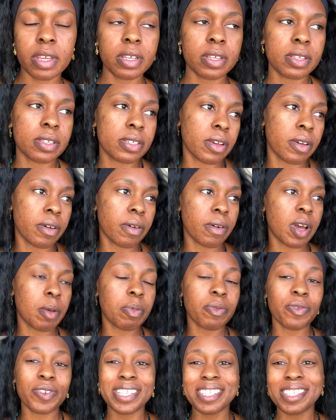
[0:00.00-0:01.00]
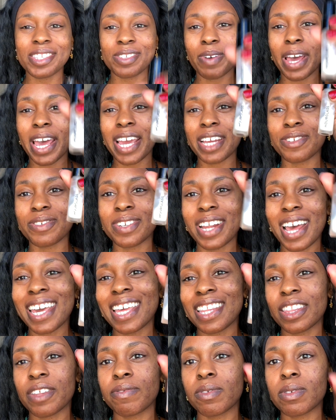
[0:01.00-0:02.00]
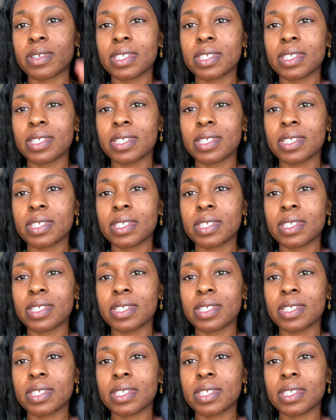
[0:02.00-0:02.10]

So a couple reasons why I do not get the full